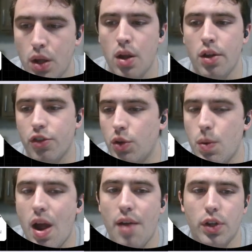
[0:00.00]
So you
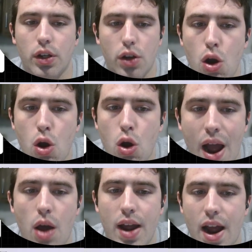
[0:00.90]
have to know
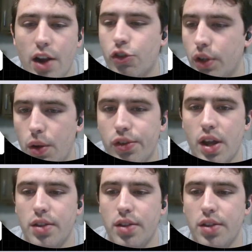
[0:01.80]
how to actually use it.